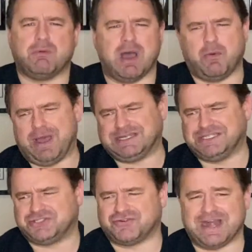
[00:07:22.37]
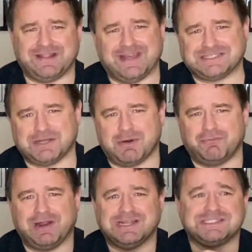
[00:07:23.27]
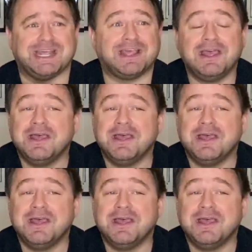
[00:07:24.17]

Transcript: well, where's his training? That's so unrealistic.